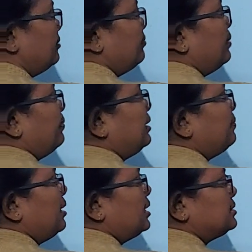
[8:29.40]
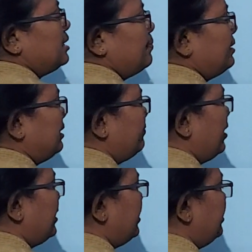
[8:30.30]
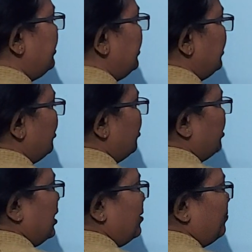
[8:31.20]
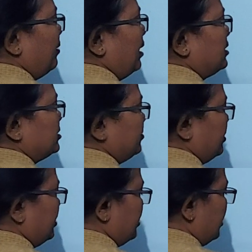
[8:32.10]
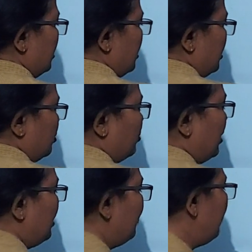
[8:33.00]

15 marks have been divided into 12 plus 3. 12